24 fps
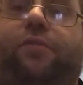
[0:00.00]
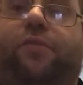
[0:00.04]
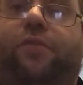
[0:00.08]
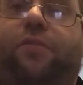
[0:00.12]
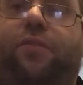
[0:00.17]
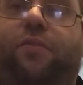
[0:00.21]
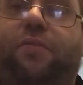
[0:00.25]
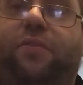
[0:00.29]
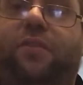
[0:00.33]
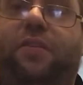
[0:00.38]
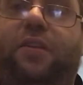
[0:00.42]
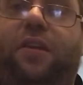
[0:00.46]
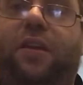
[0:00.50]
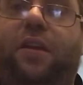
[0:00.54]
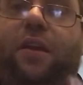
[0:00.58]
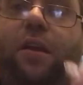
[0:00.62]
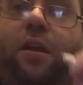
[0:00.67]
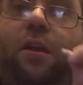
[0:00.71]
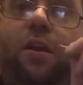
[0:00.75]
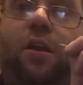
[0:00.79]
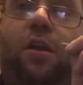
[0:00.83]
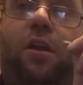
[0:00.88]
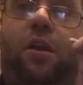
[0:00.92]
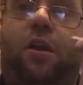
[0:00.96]
currency,
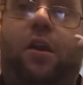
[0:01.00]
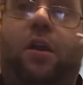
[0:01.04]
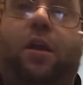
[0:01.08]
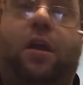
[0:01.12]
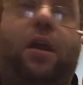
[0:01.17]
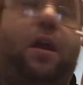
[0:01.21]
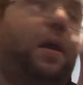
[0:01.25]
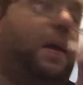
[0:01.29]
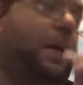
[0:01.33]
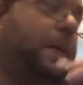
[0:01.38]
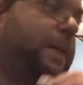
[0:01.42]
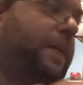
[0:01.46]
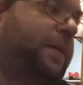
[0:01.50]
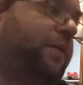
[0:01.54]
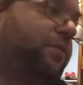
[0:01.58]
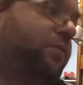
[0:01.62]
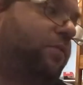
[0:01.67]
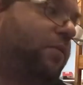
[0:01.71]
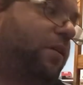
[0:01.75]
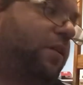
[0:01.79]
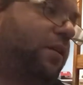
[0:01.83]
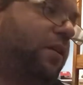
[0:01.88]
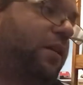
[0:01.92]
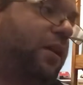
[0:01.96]
as
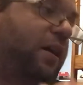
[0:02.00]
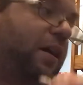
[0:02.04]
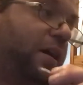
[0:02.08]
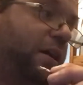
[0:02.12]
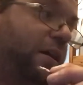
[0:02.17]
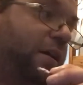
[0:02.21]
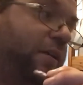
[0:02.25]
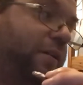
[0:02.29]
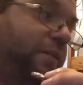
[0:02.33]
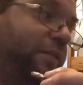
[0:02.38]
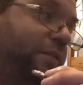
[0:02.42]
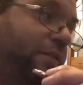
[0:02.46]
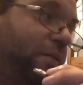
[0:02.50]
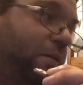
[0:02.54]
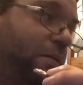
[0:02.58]
well as